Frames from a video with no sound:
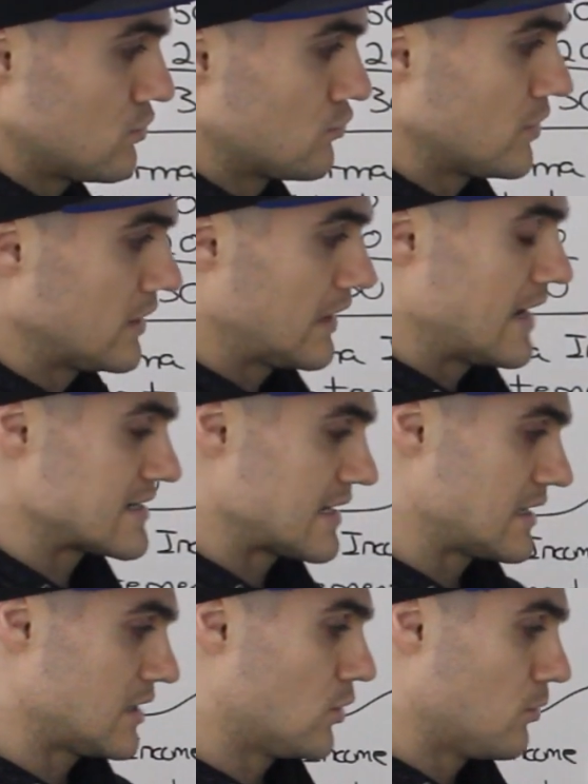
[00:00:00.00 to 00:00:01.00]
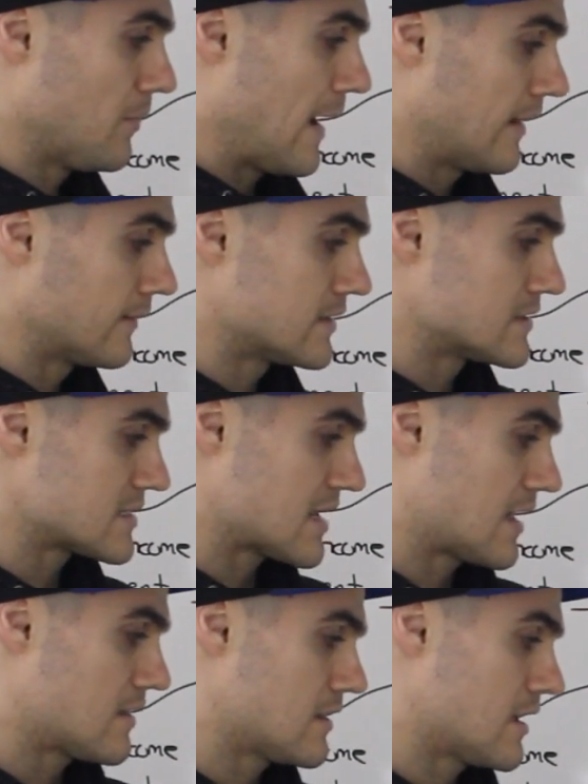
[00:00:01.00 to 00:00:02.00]
you realize that they don't balance
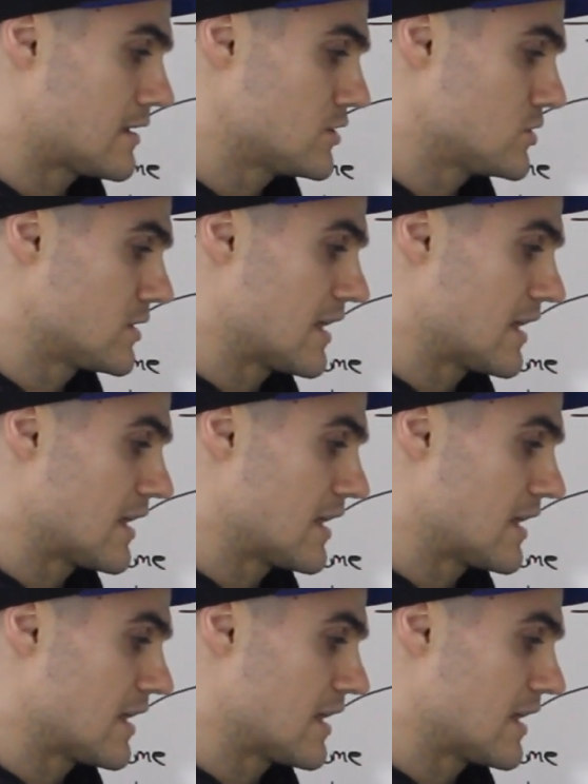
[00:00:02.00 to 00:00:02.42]
and then you